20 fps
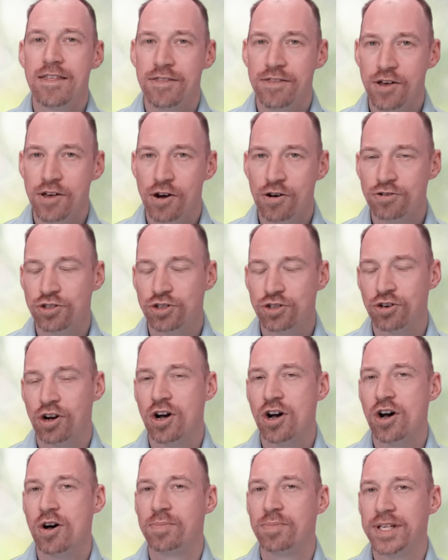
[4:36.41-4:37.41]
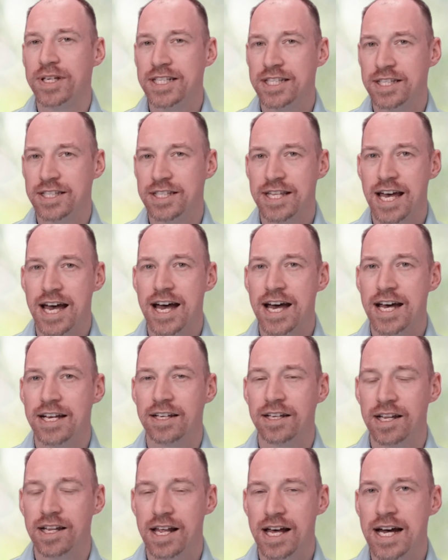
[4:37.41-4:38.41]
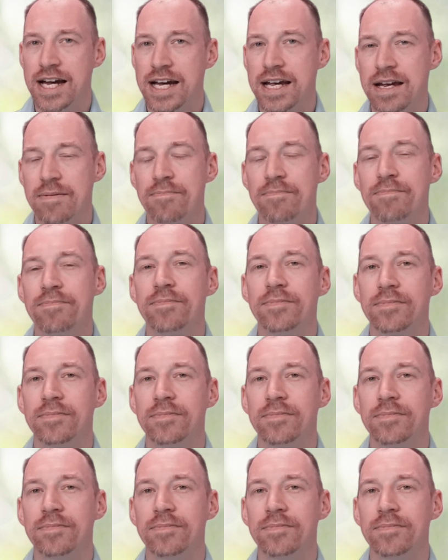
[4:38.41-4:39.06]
Those are all places that Lyme